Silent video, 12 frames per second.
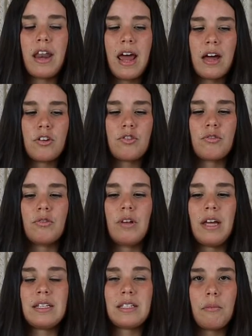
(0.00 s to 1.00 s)
natural,
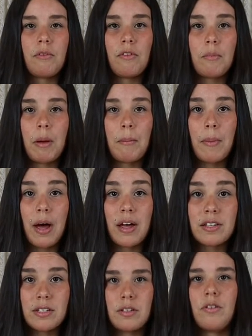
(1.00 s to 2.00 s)
and some of them are
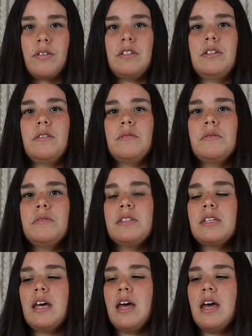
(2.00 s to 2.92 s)
master crystals,